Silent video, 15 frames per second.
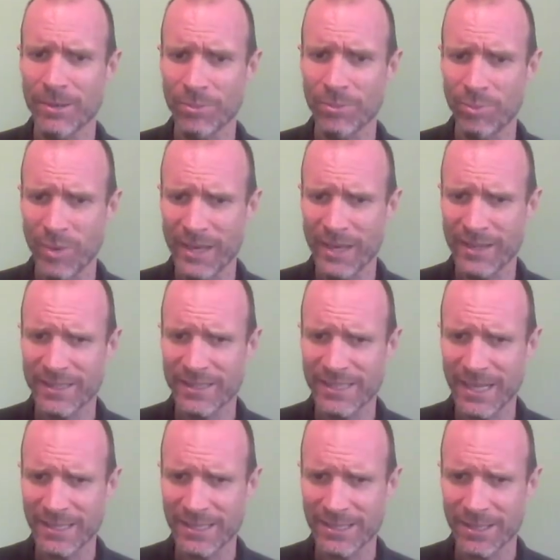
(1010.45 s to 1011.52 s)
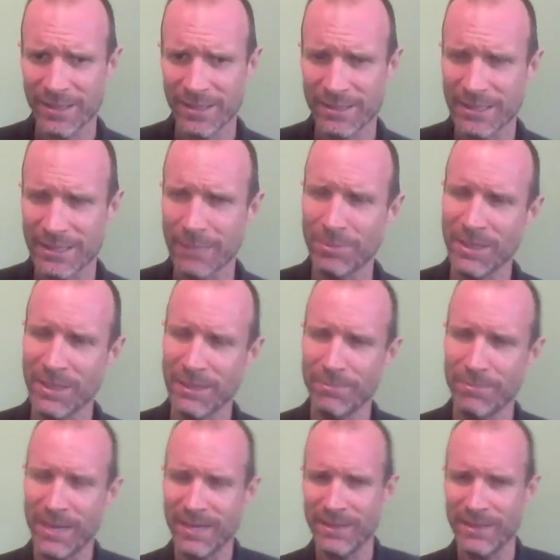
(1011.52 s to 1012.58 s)
with satsang deeply
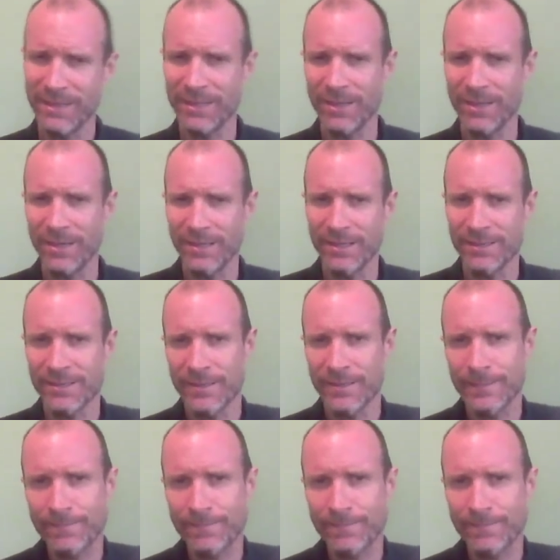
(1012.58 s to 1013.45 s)
embedded in their hearts.